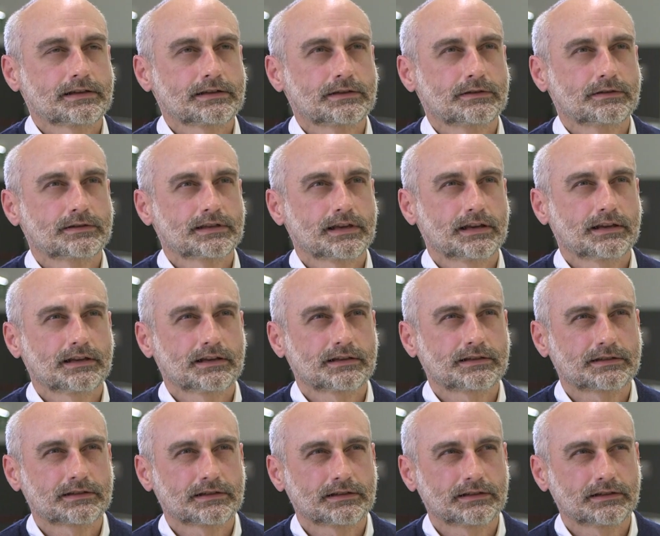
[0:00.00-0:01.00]
is to say
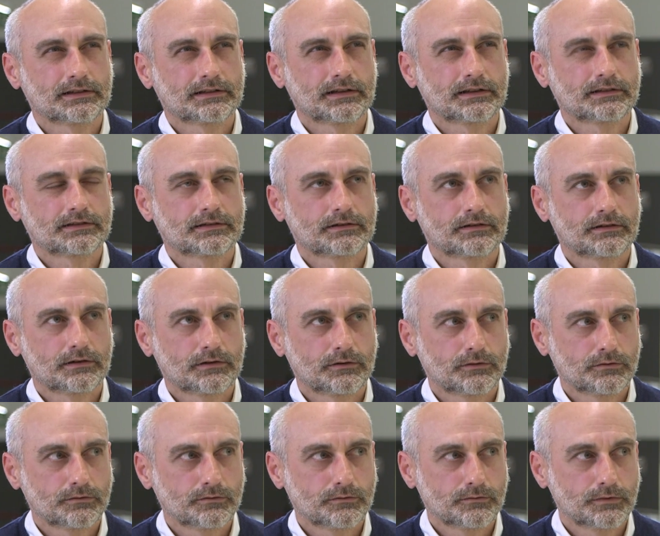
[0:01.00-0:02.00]
that
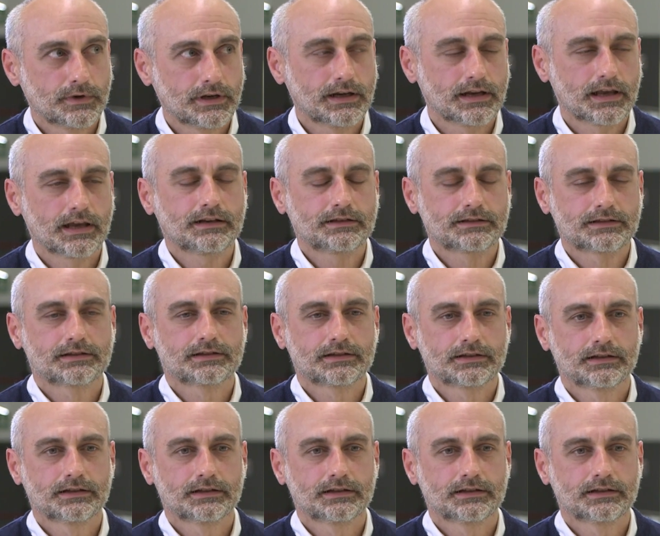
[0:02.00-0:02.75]
we need